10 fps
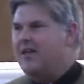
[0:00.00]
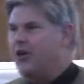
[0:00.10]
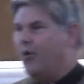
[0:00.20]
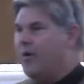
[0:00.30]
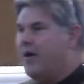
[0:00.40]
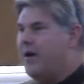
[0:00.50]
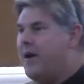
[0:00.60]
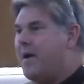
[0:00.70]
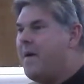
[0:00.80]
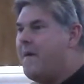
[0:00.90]
You know,
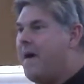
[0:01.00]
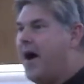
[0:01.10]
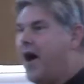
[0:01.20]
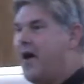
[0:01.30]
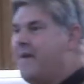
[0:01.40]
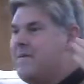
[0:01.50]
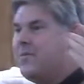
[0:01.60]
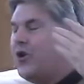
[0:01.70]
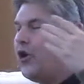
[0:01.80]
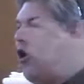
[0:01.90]
uh,
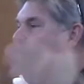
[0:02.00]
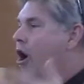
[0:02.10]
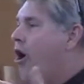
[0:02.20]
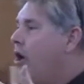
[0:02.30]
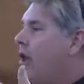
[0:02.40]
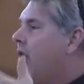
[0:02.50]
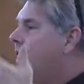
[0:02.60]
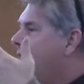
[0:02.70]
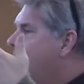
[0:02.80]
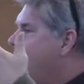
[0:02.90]
the call